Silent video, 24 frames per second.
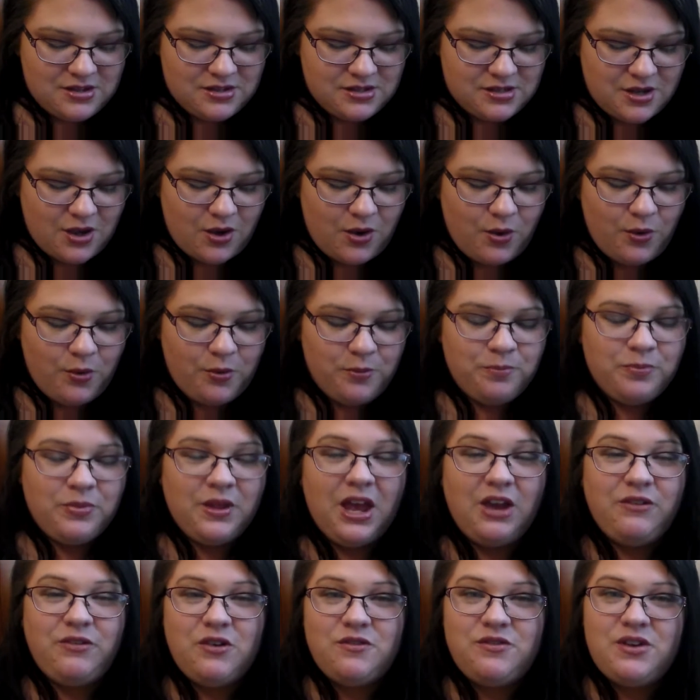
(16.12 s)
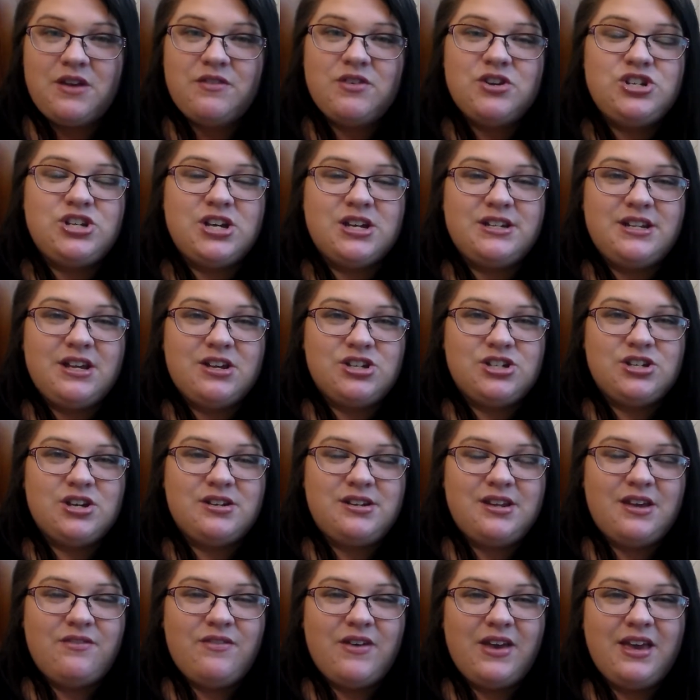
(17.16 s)
So, if you've never checked out
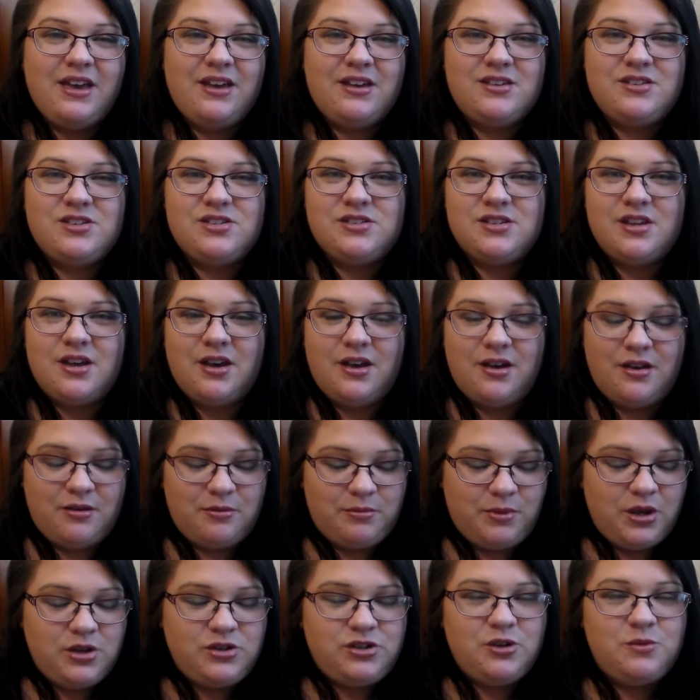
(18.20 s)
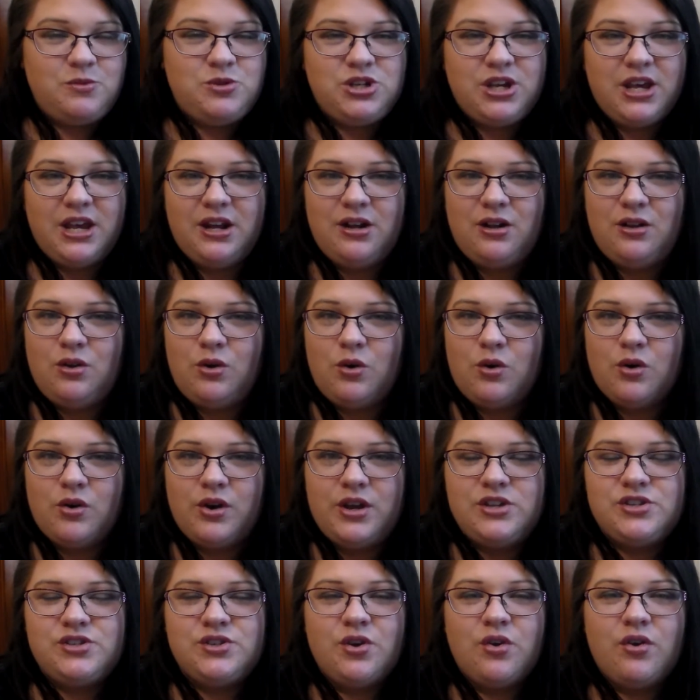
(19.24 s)
Shante Vega's um, YouTube channel or her
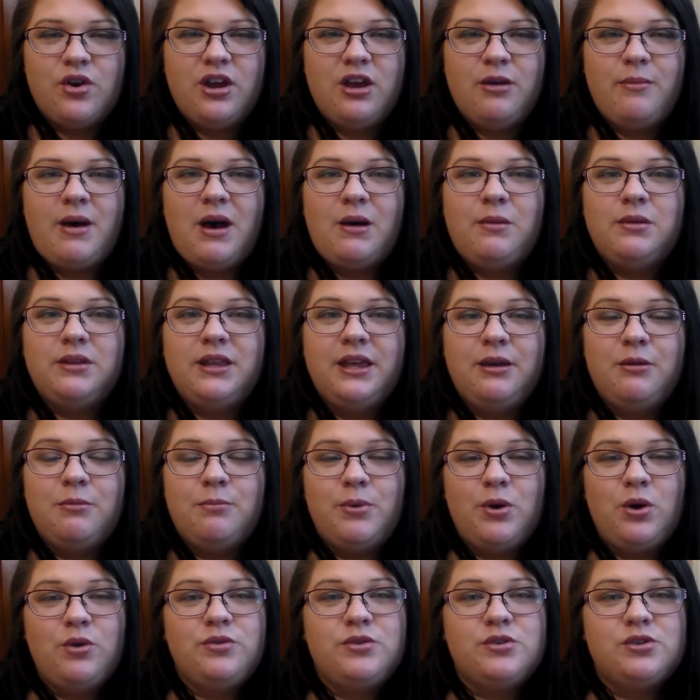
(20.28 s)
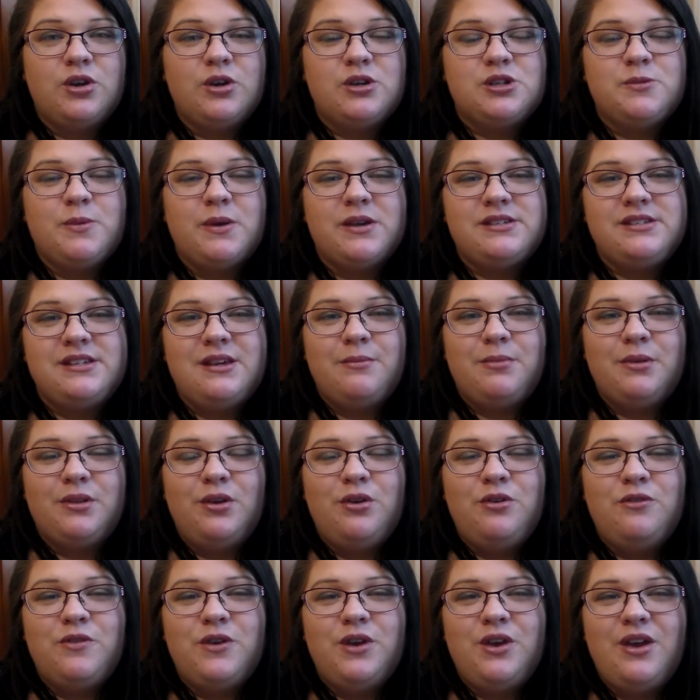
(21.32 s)
Instagram, I will link them both in the description box down
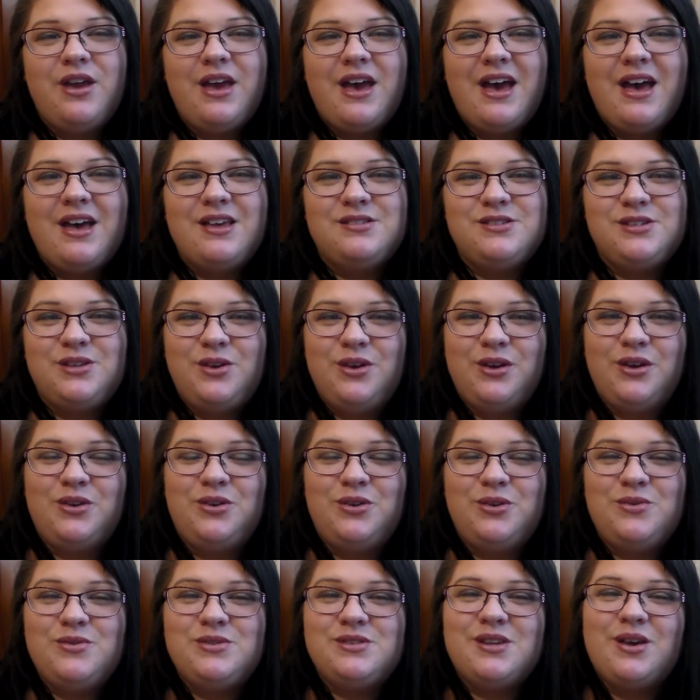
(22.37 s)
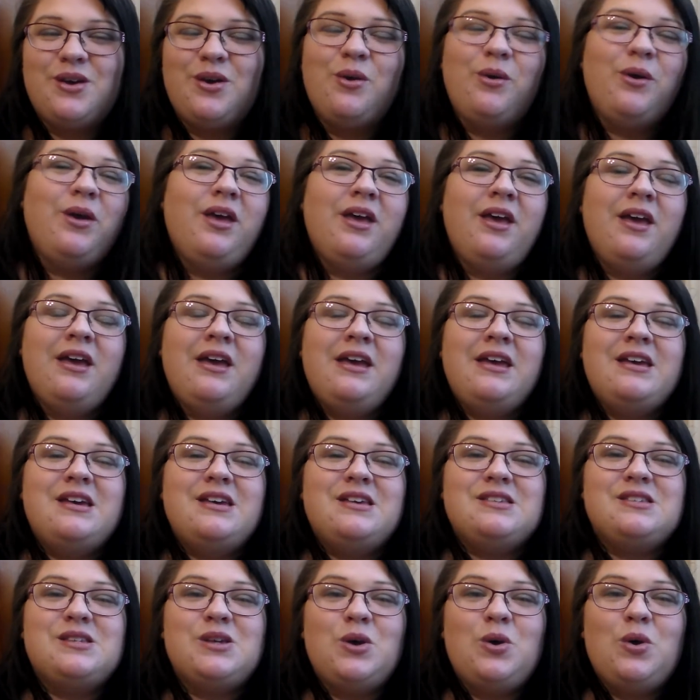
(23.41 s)
below for you guys so you can do so.
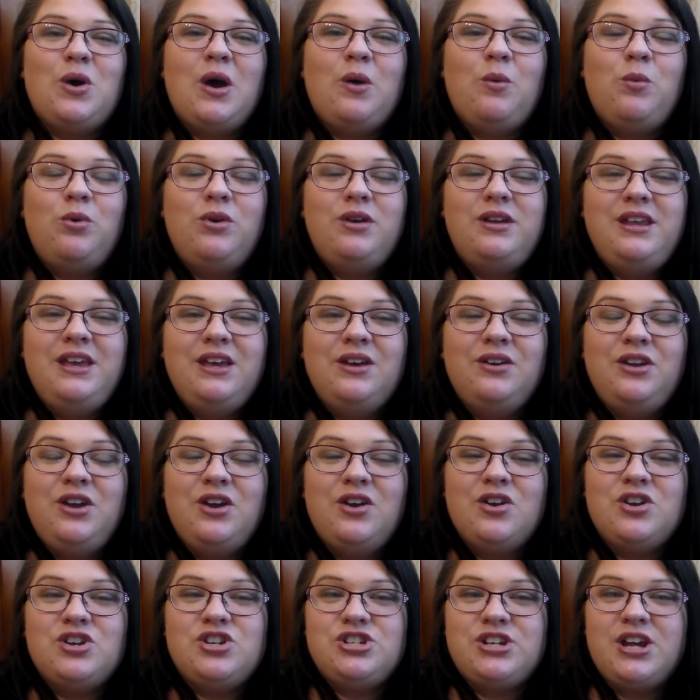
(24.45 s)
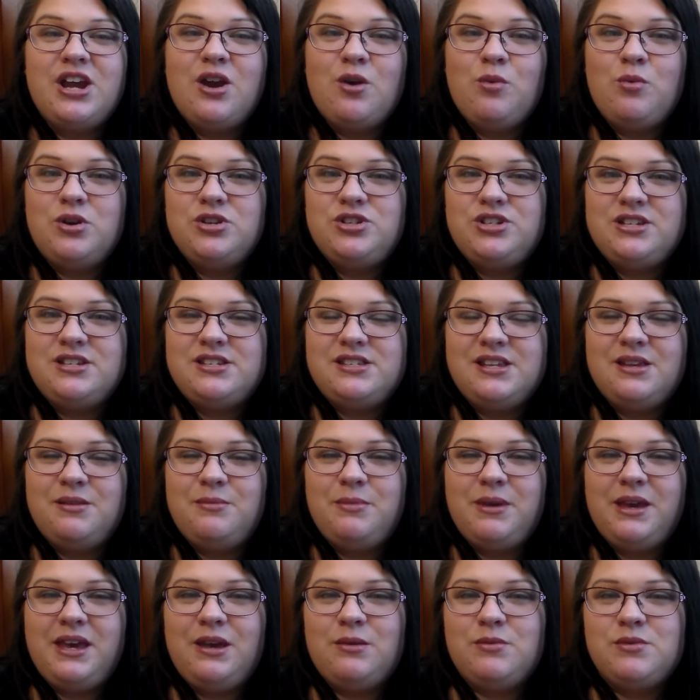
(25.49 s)
So I wanted to come here and share what she
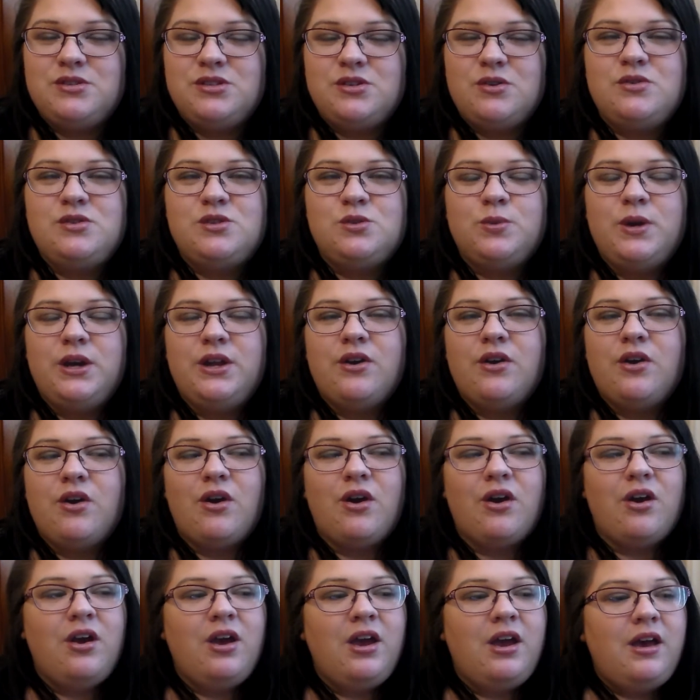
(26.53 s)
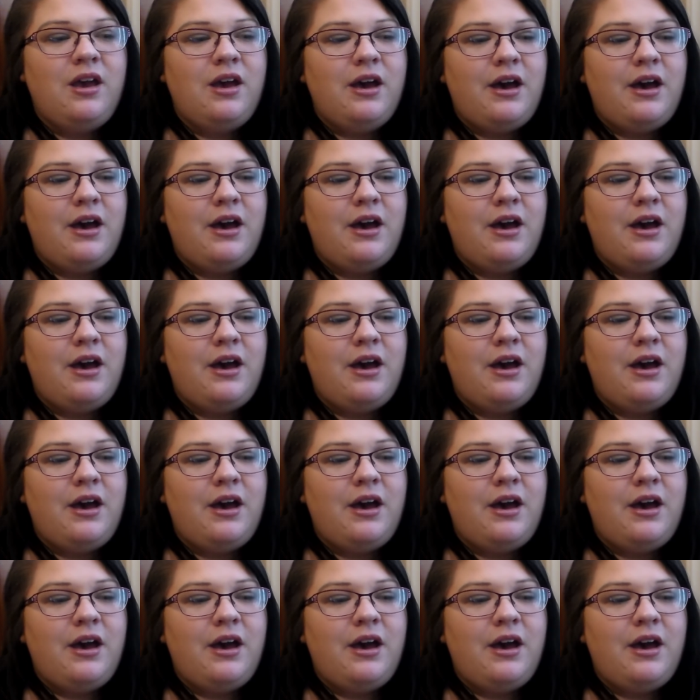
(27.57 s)
sent me. It was so sweet of her.